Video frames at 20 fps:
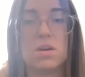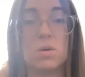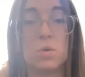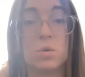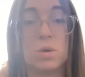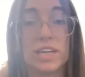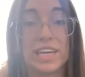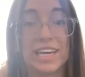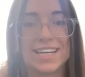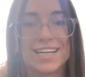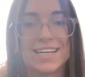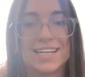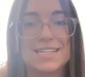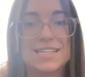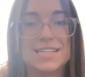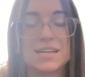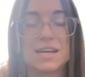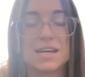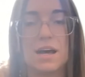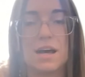who get
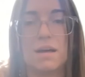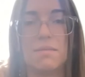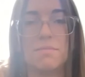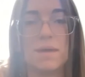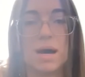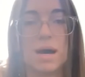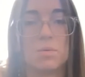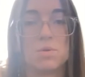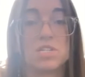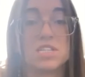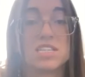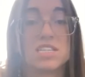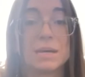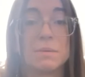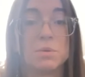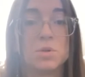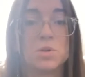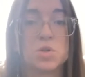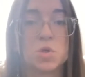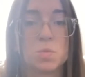it, I wasn't
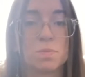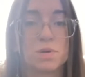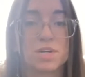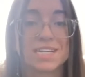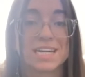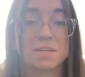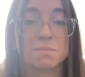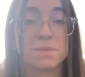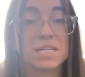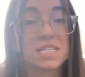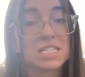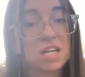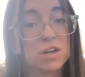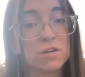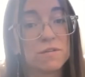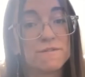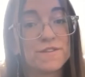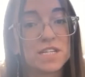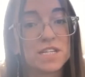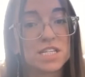able to protect
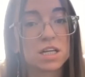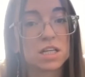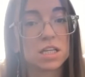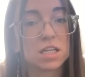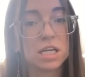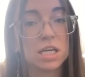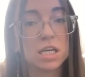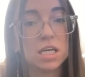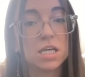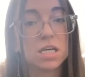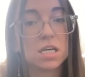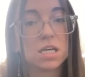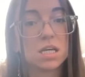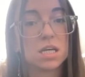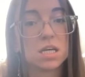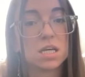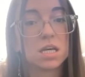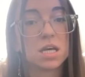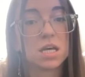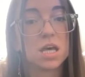myself physically.
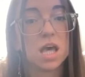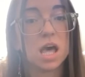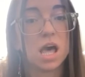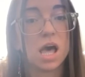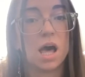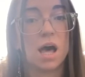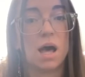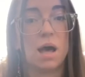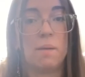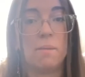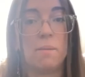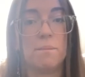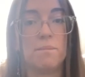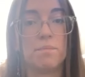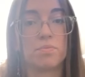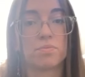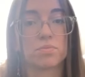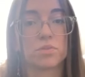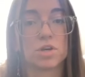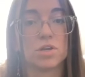
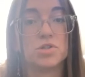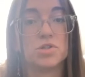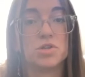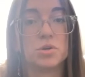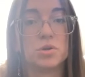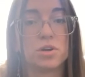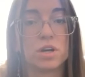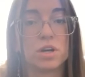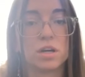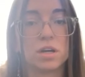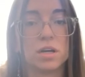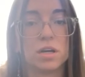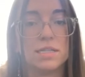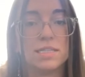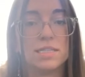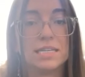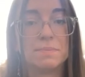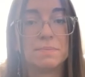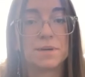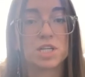During a
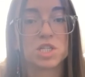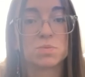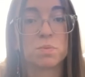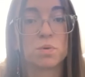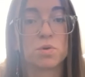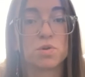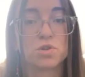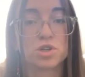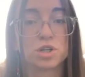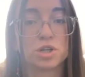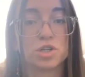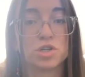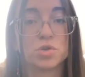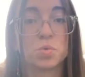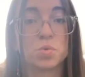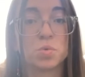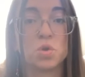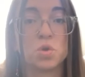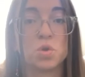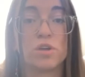deep exposure
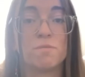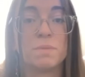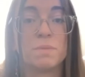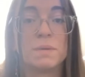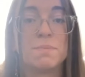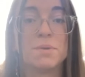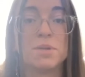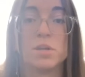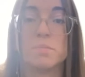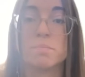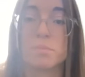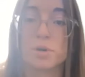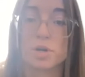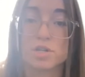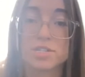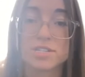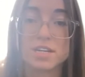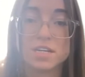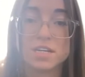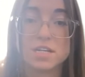to a lot of people in
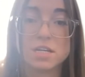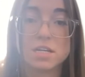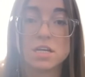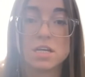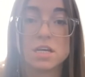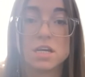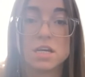person,